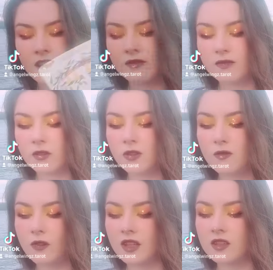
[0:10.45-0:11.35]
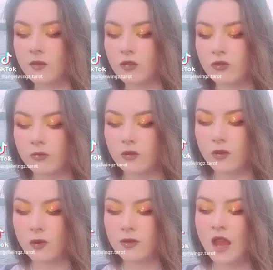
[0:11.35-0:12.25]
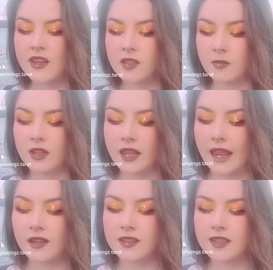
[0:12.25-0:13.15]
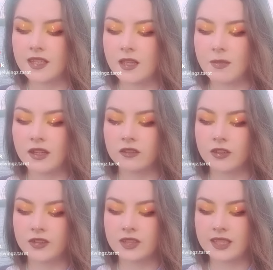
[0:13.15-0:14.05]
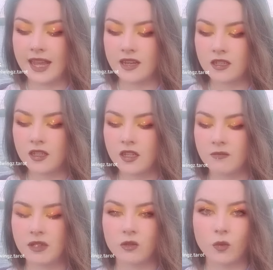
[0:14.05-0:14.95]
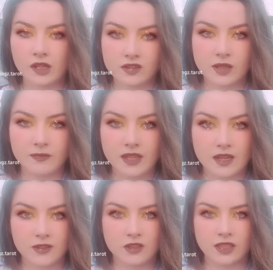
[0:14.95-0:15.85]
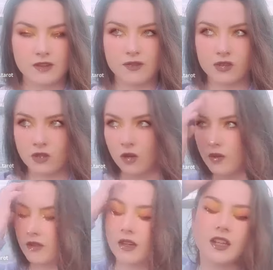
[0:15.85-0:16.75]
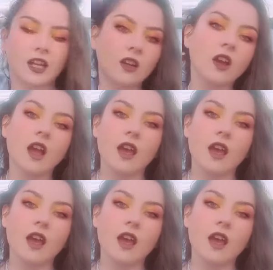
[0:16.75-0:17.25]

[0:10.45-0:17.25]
I feel you've got some truth, some clarity, a better understanding about where something in your life is going right now.